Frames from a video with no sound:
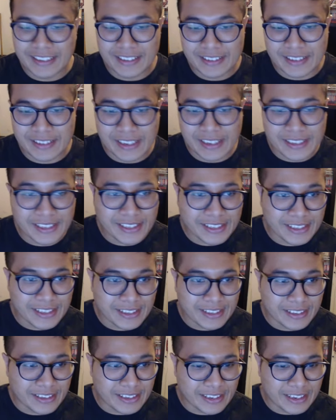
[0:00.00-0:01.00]
this
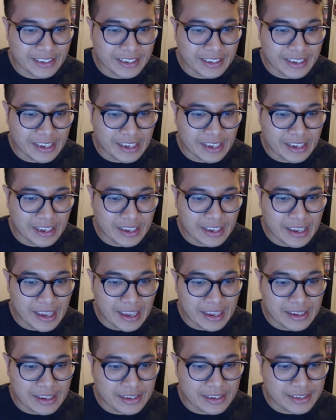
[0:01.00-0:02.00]

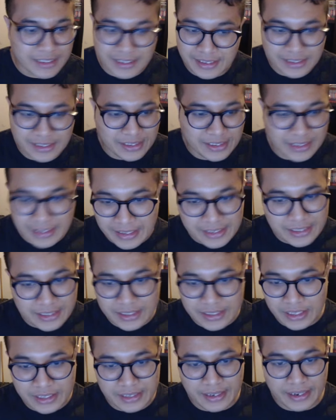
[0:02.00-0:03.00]
this
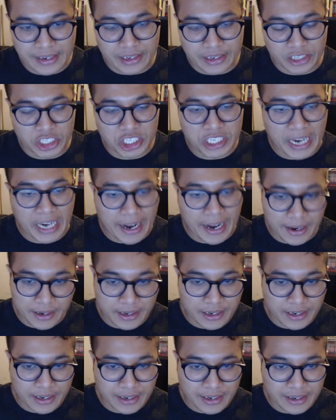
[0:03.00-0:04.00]
looks like a shack.
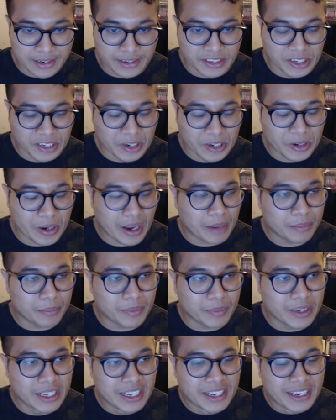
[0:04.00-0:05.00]
In
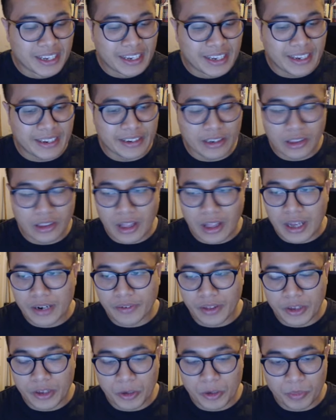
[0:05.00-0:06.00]
a lot of
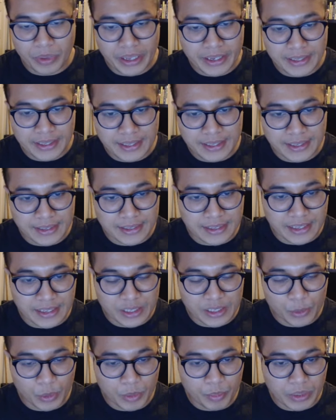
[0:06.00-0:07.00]
other places
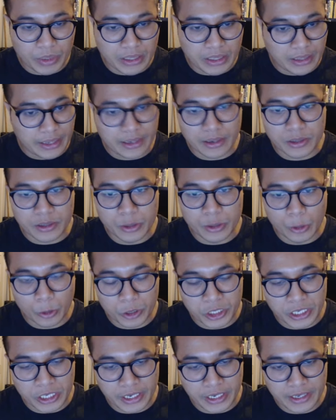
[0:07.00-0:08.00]
this would be like a tool
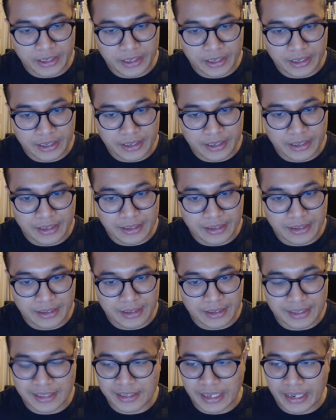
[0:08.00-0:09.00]
shed.
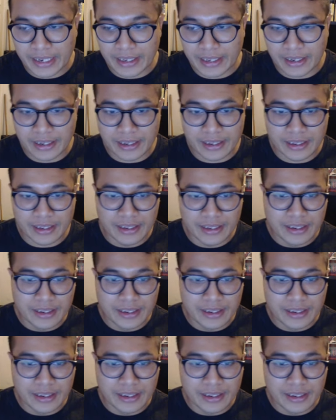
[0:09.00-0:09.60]
This is like a